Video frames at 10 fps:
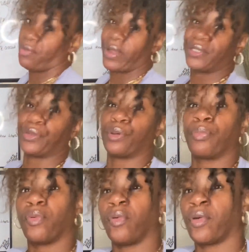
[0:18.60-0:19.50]
write on the
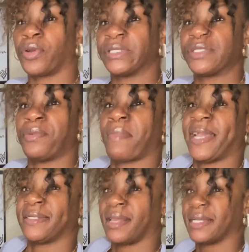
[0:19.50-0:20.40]
board. You
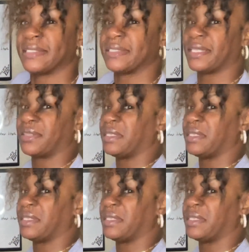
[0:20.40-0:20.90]
might not can see the